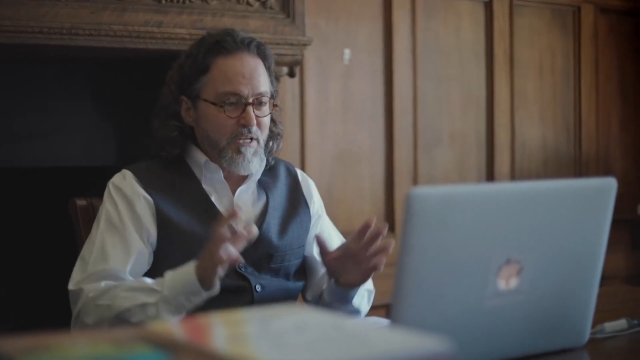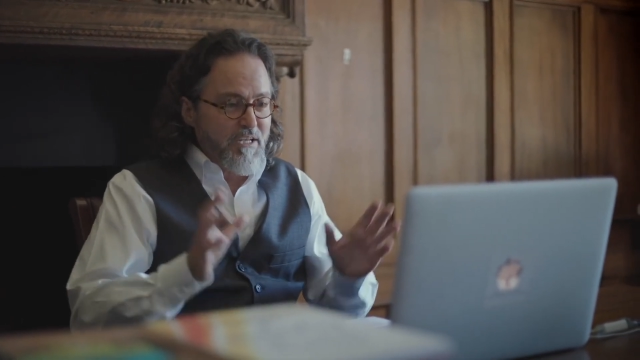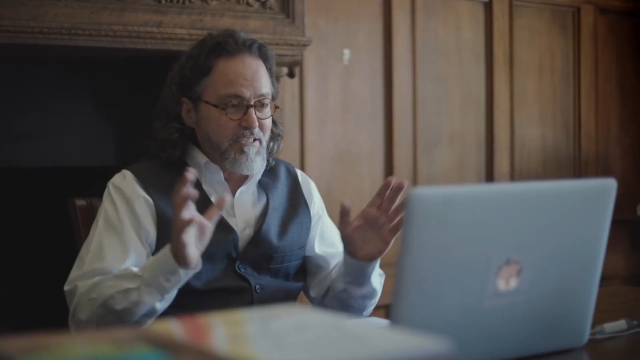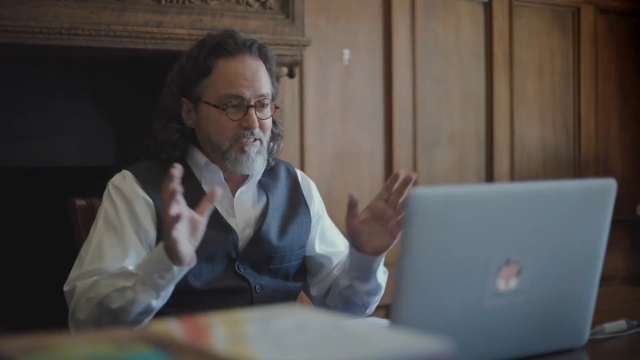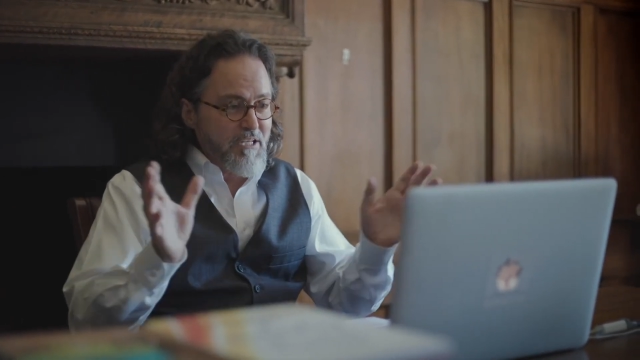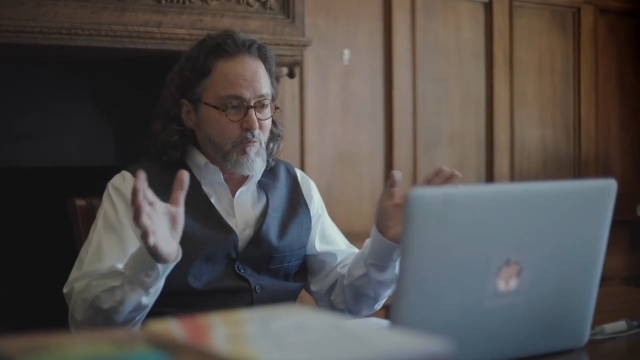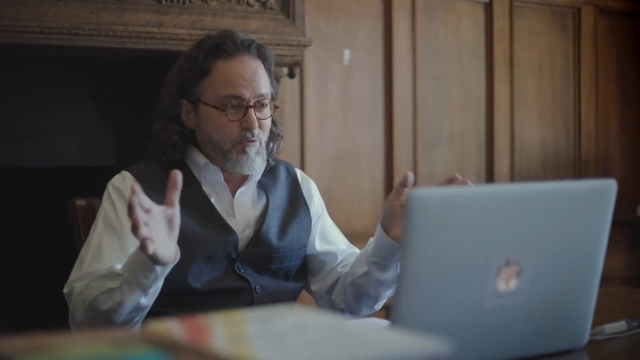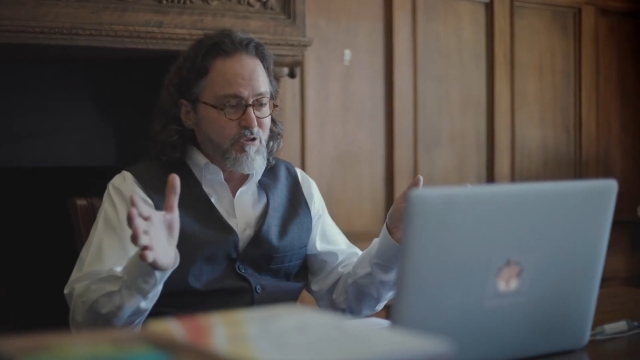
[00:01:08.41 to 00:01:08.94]

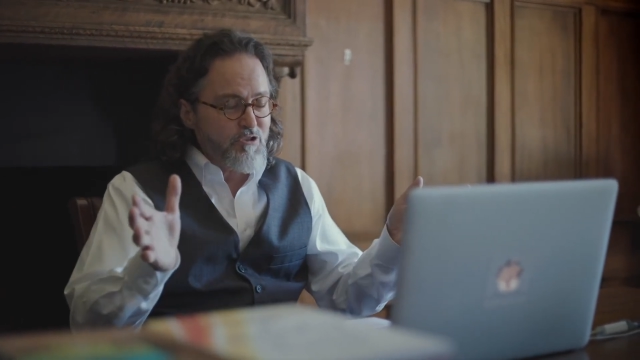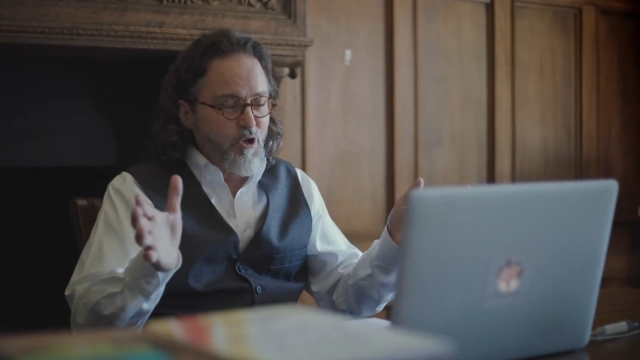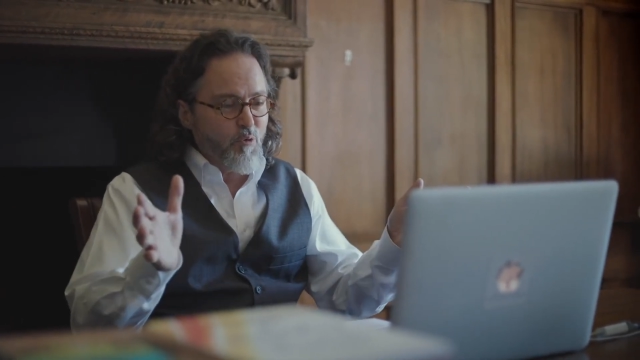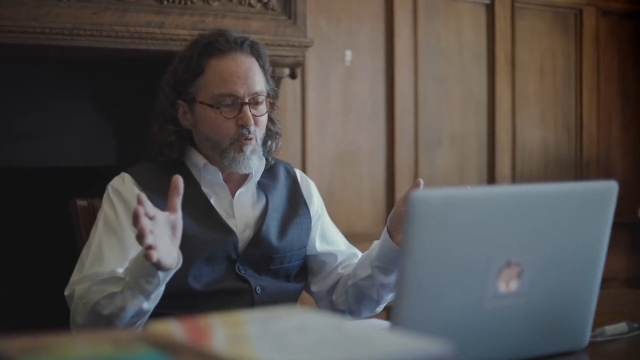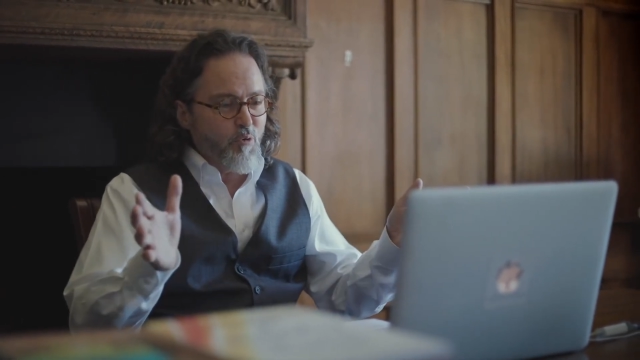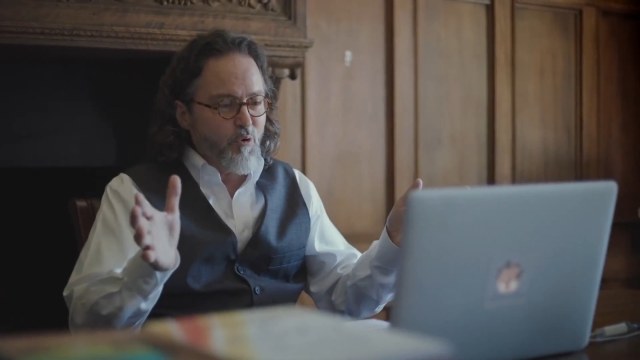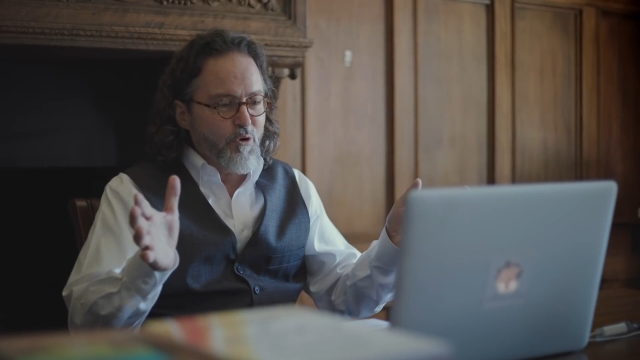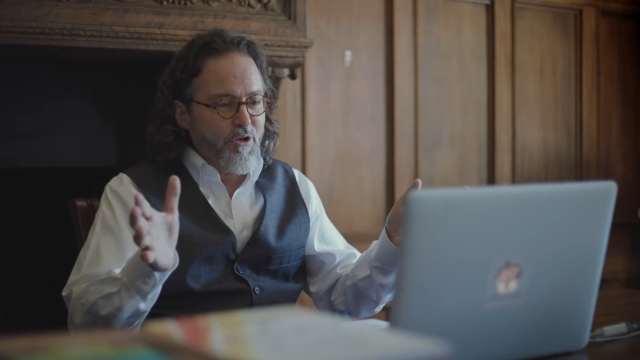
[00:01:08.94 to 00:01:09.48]
because they were so
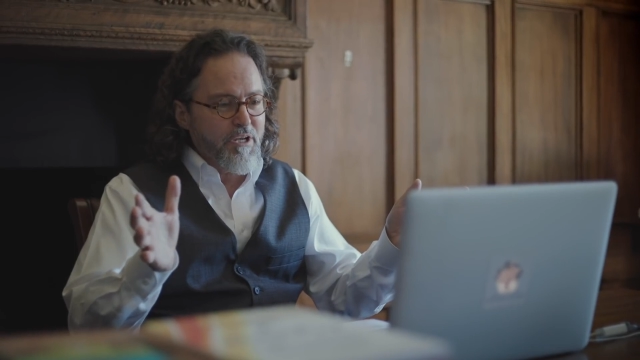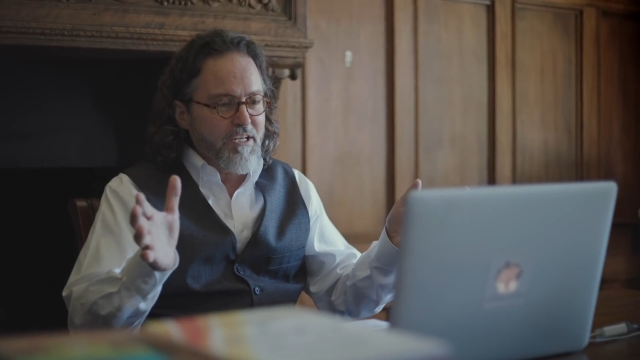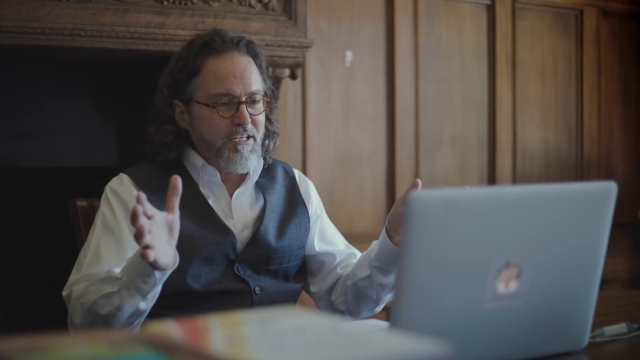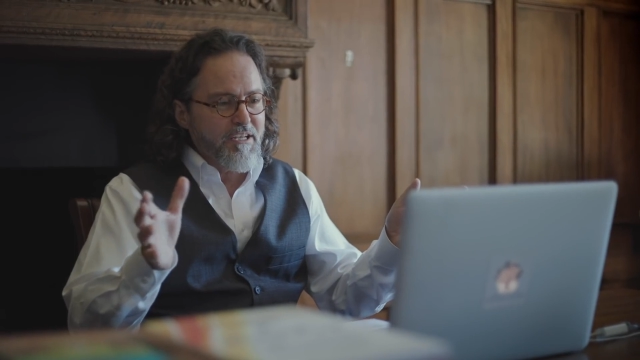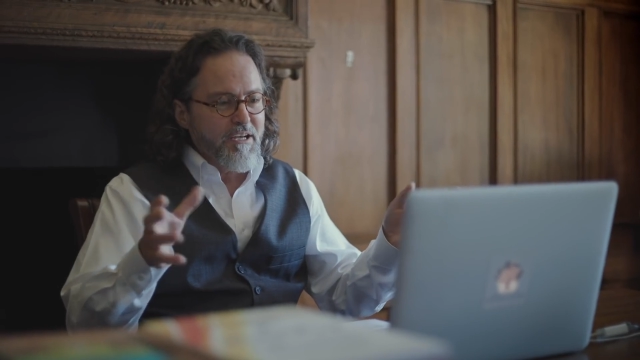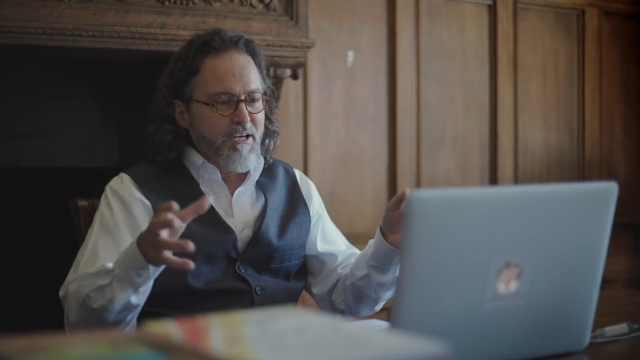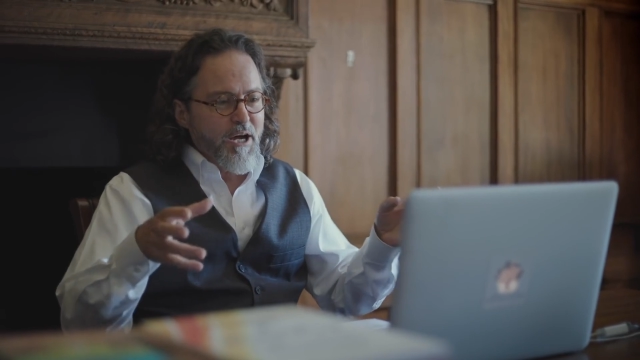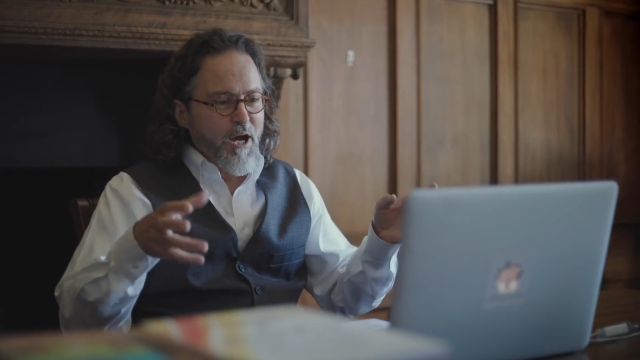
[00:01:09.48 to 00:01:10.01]

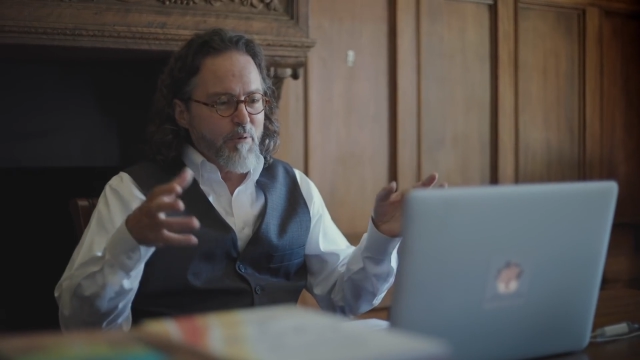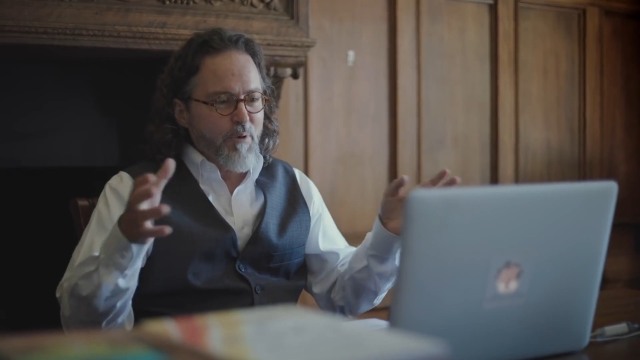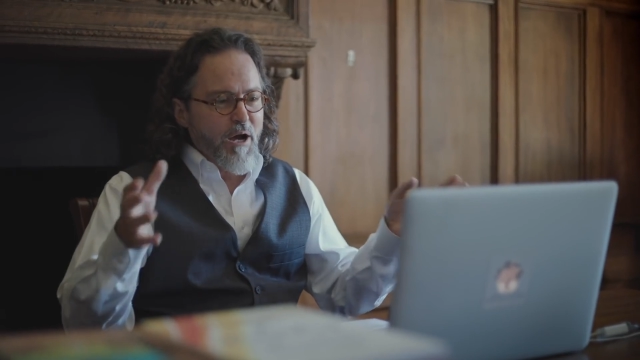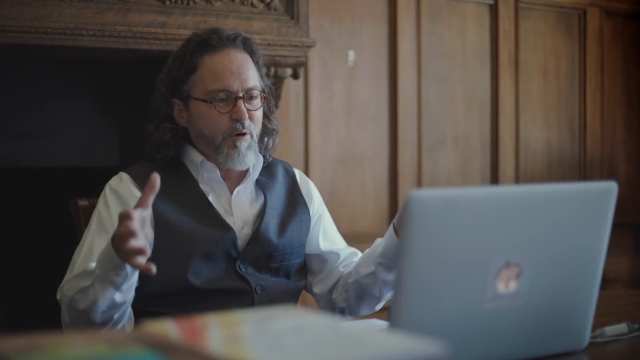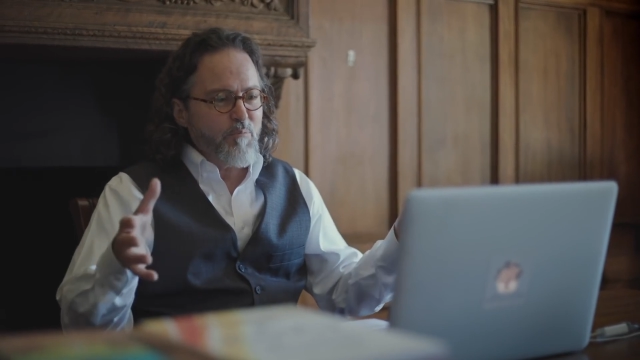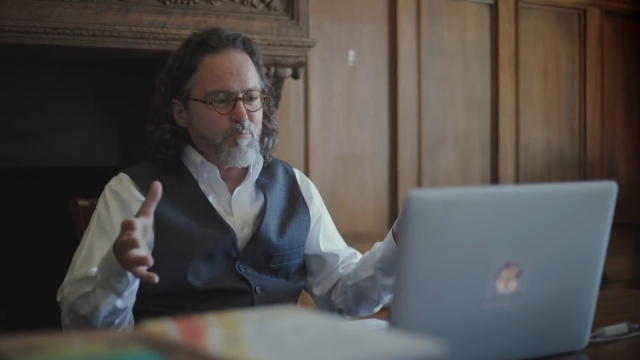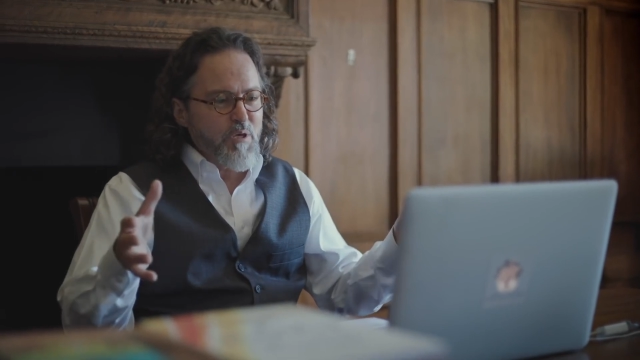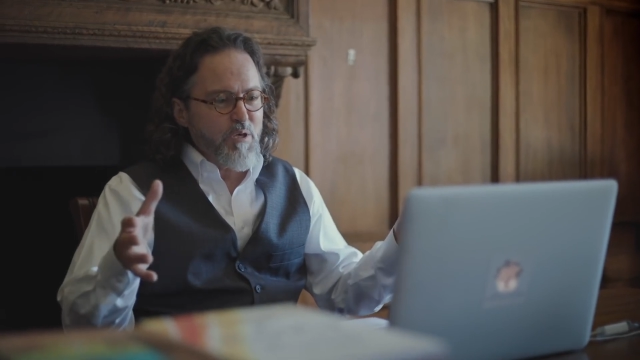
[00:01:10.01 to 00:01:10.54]
worried
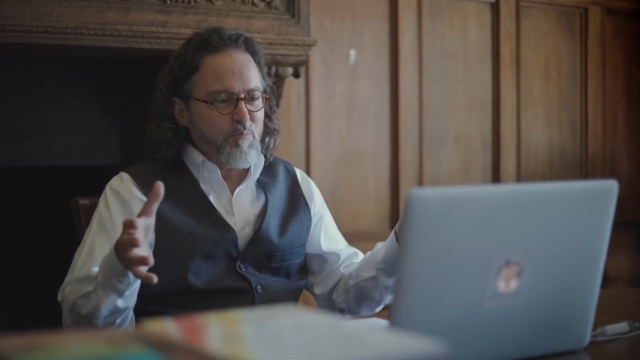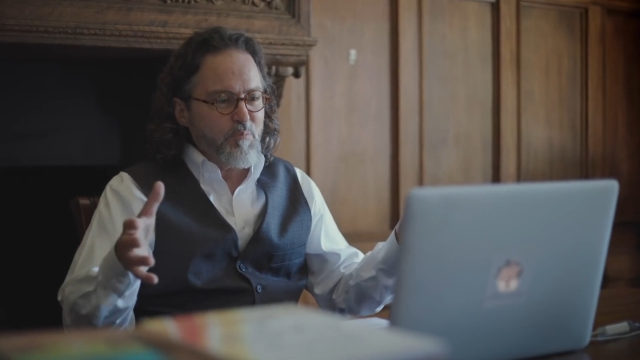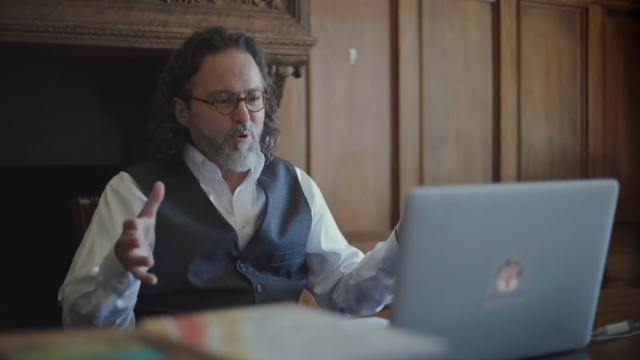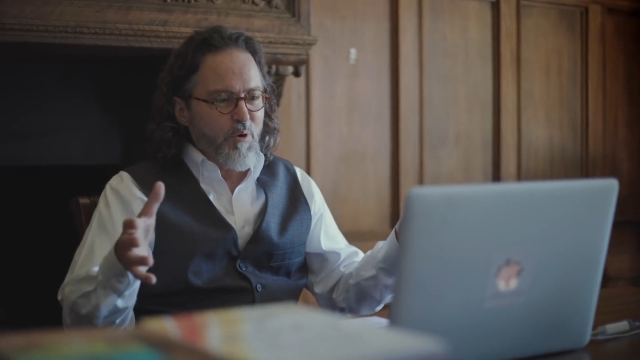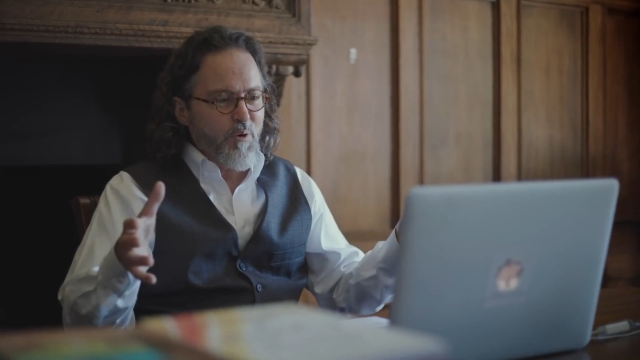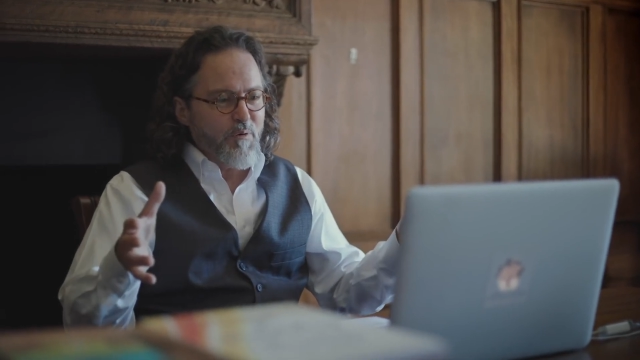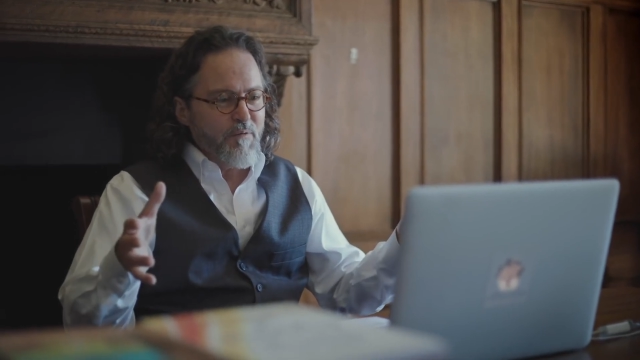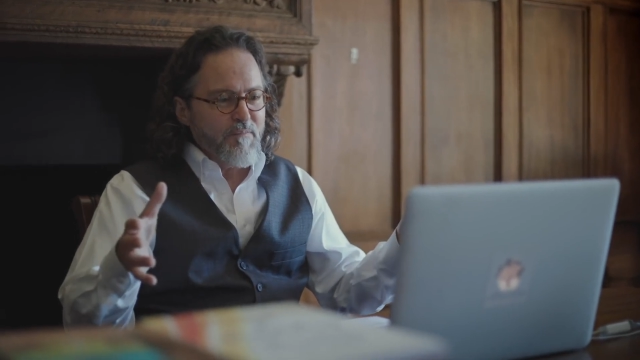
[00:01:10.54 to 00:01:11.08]
about
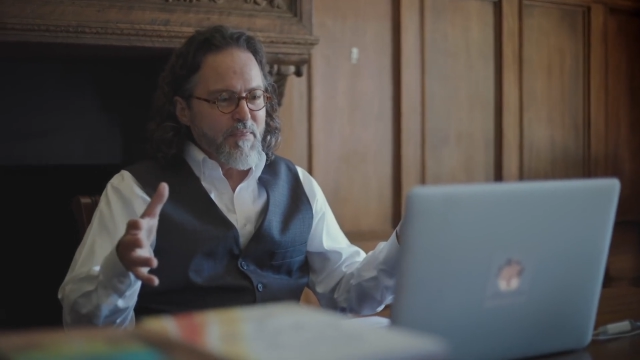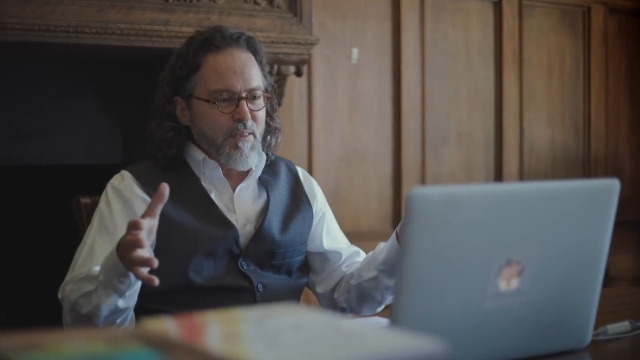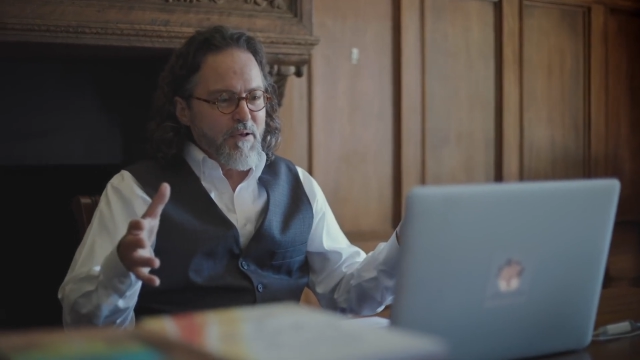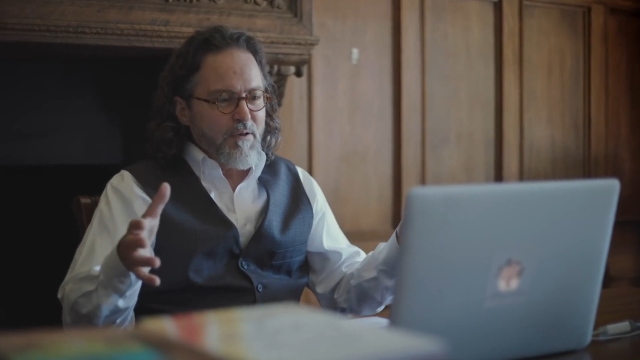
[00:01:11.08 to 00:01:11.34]
people